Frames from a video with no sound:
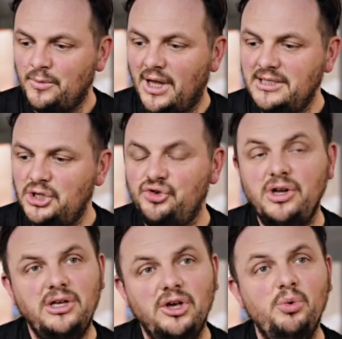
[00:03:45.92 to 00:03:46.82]
and to
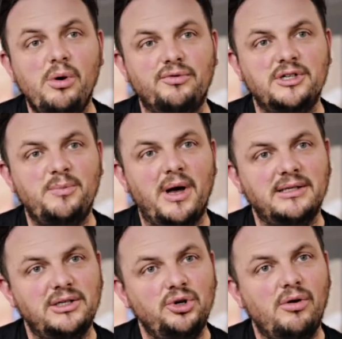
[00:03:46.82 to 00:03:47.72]
treat you with
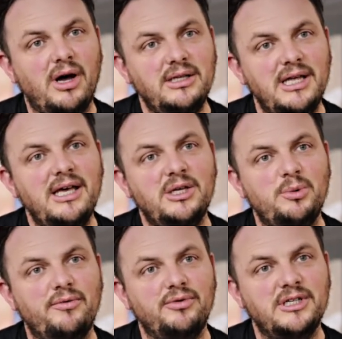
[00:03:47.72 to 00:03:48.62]
respect and your ideas
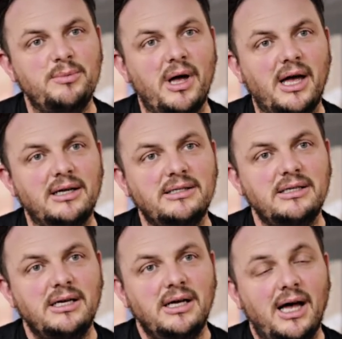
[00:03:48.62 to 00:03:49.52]
with
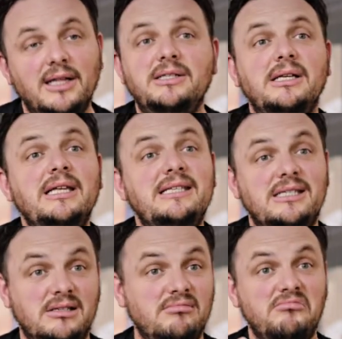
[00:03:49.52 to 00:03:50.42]
respect, and to
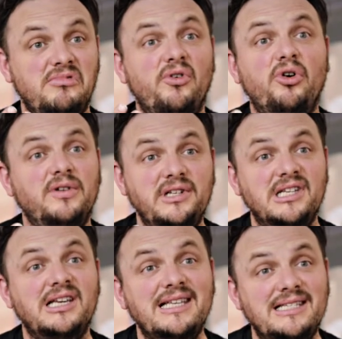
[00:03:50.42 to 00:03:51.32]
listen, thoughtfully
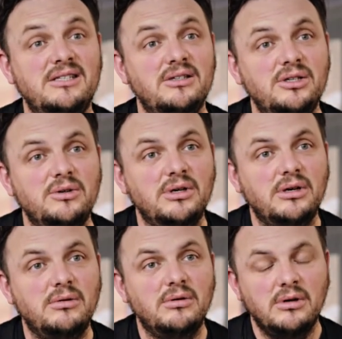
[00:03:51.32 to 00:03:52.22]
to listen to
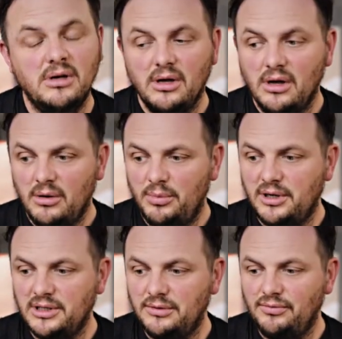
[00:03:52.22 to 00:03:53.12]
you.
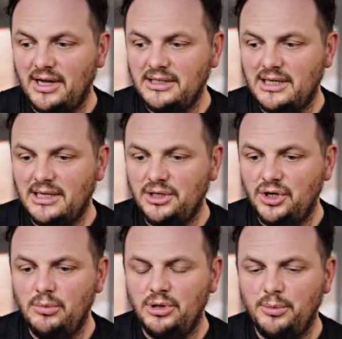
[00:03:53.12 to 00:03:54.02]
Because the radically
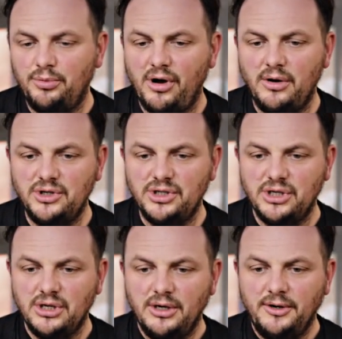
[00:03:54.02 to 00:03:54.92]
human
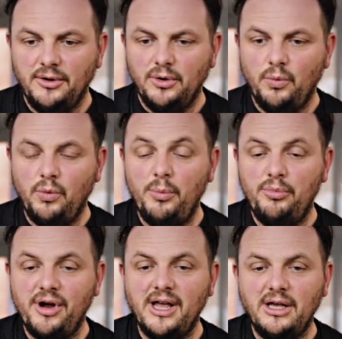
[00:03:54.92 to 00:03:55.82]
approach will
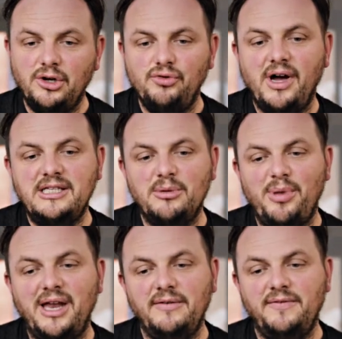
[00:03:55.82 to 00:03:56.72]
bring greater
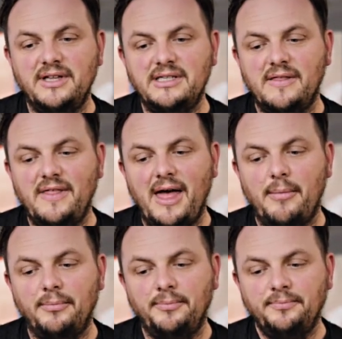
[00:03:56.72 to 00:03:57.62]
benefit to
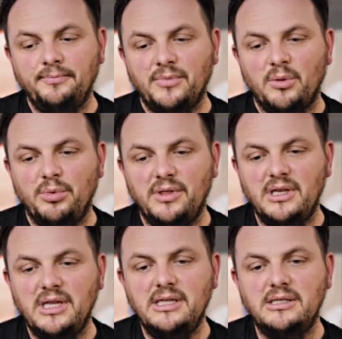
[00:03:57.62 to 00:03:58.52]
them, but the
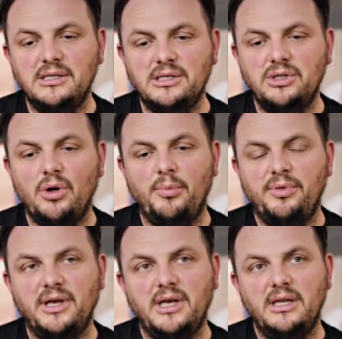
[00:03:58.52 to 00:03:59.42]
need to stop
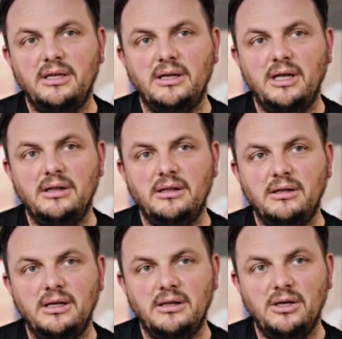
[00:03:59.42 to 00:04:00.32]
thinking
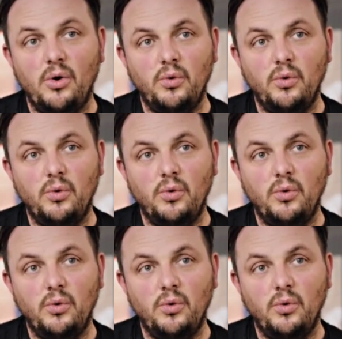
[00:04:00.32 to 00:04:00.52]
in the